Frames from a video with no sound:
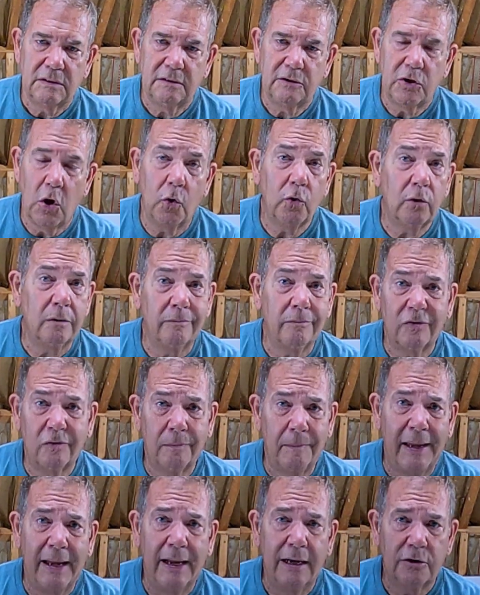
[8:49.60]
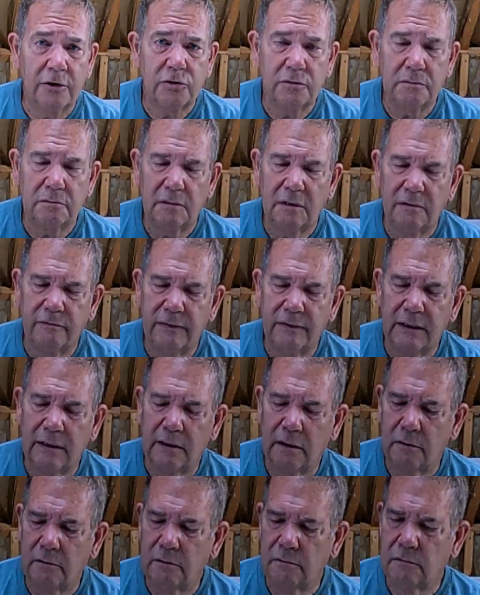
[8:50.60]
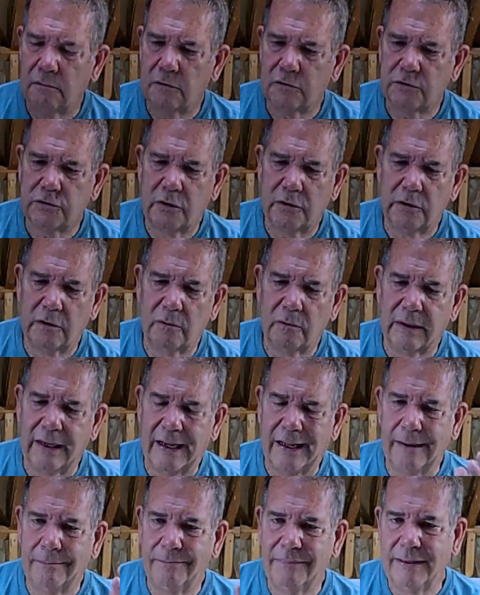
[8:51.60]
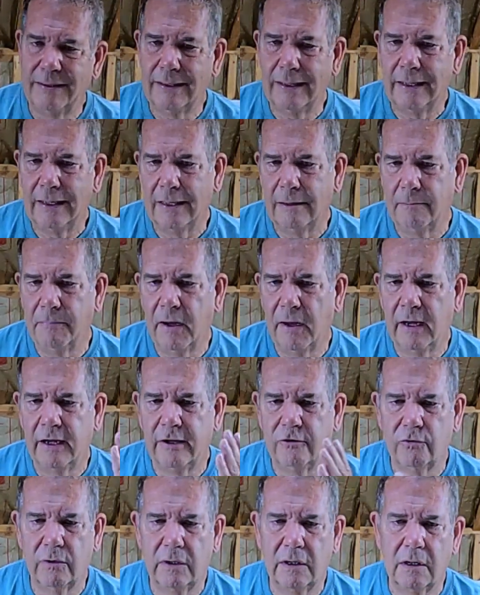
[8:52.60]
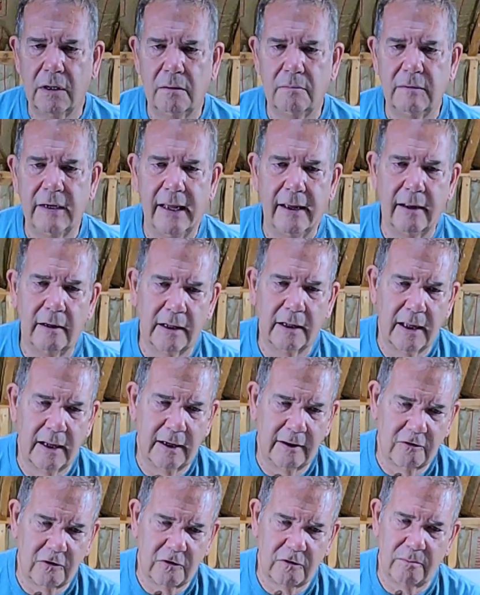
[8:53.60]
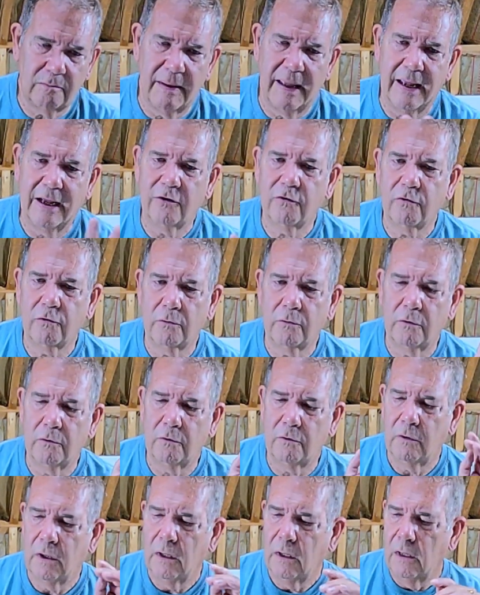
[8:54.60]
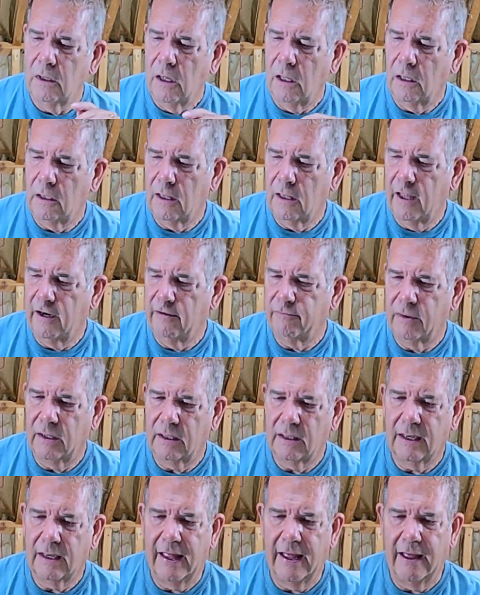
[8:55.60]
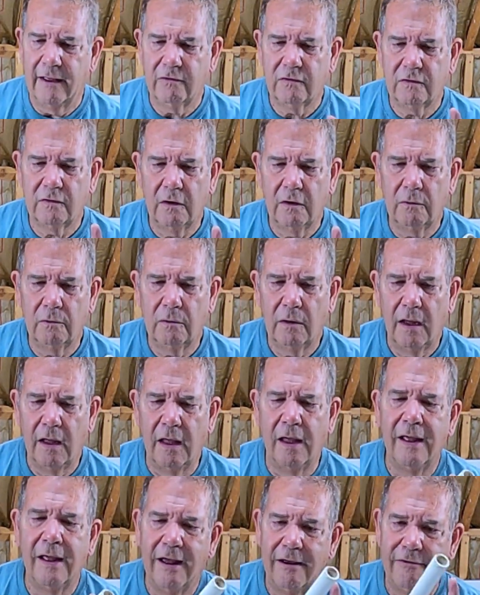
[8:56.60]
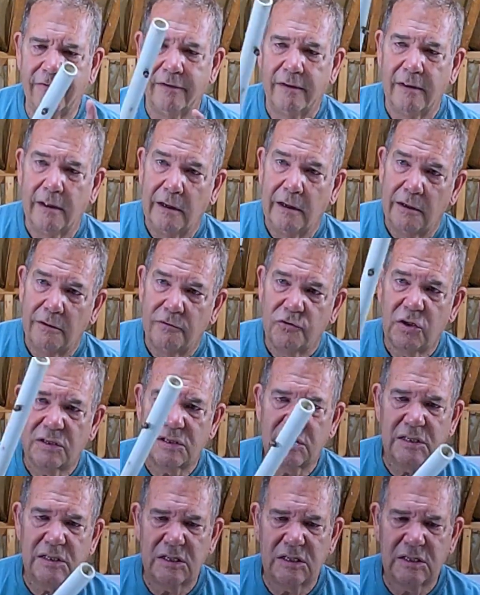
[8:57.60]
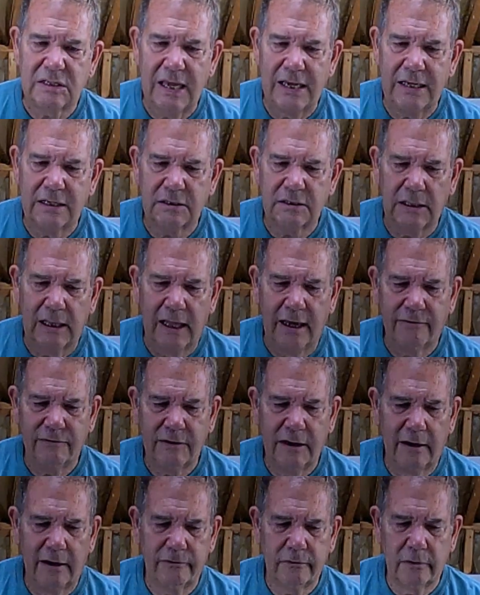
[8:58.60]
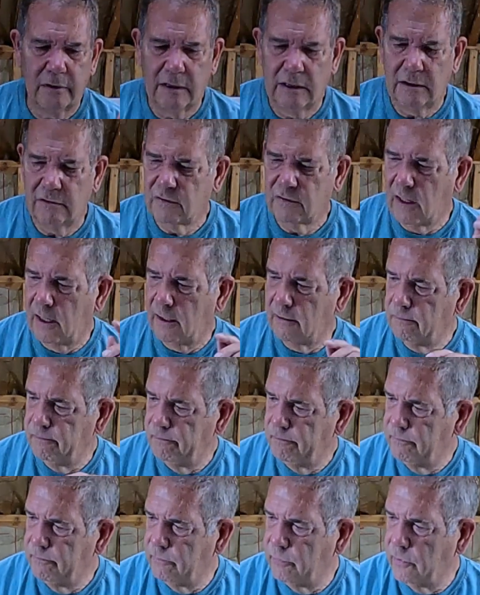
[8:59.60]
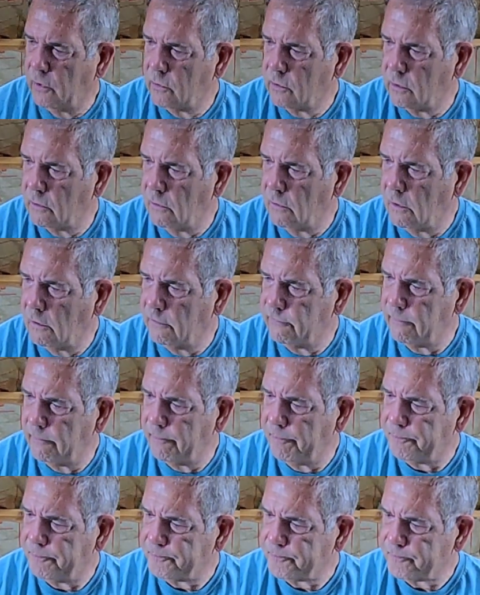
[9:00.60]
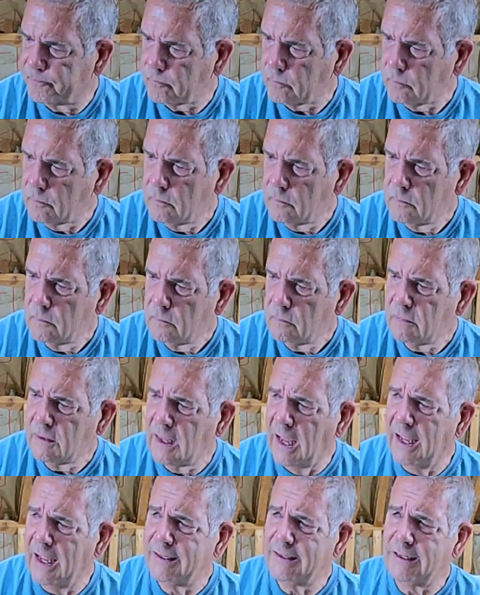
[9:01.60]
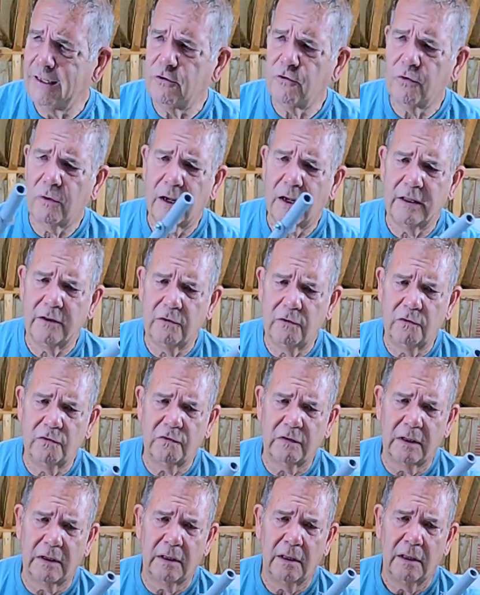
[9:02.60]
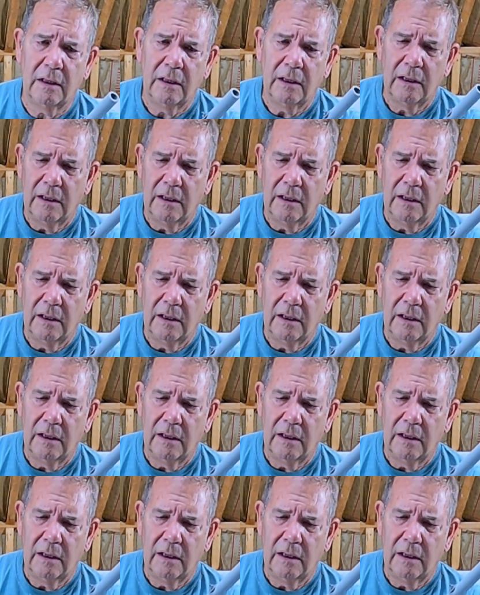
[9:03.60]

totem smash. The video will show you when I had a big pine tree come down and kind of smash through a lot of my glass. So I have just the stakes left after these got broken off. I did try using